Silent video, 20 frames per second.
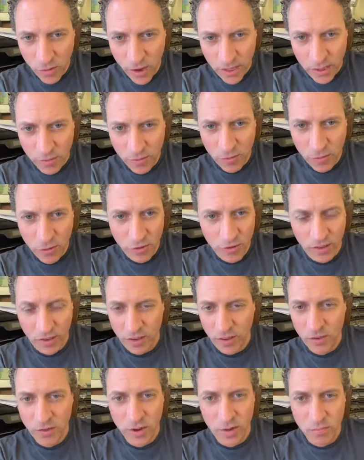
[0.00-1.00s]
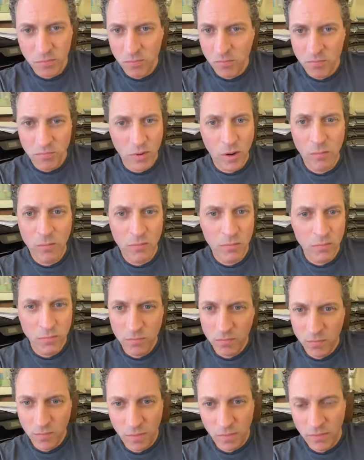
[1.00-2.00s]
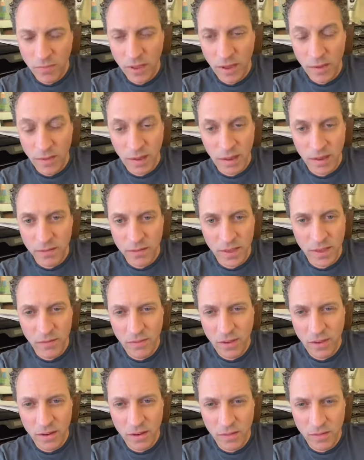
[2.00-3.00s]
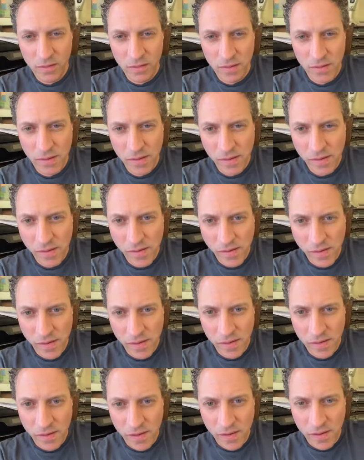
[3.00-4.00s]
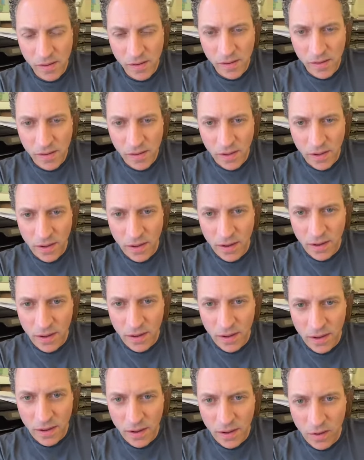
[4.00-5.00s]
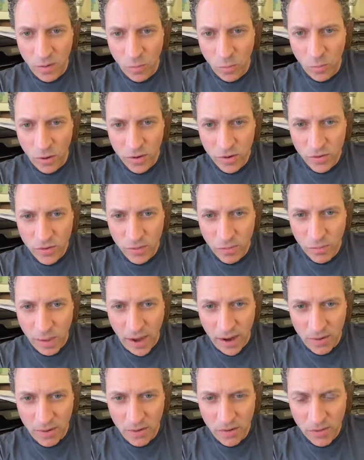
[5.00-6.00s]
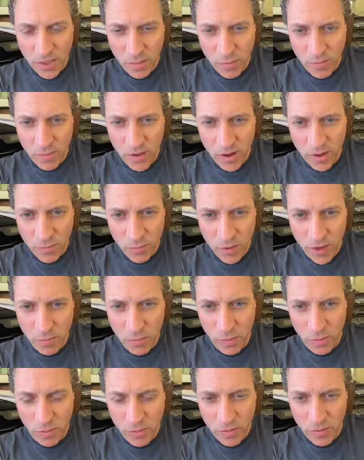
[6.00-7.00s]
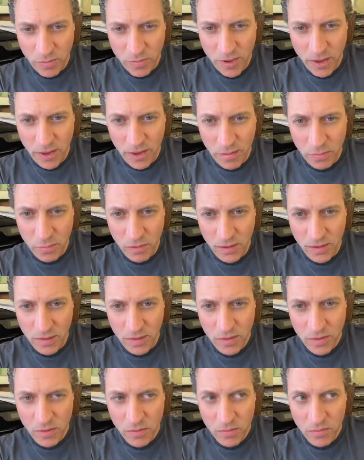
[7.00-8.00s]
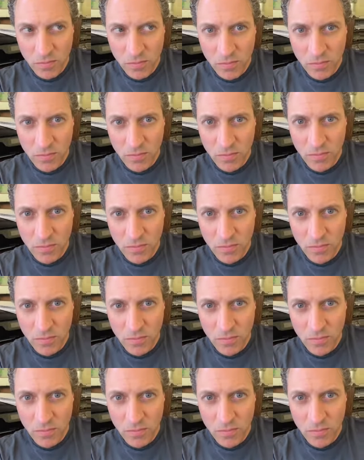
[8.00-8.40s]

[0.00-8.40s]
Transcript: need a director before selling a script? Nope. Not in TV, you don't. What are some barriers that prevent reboots from taking place?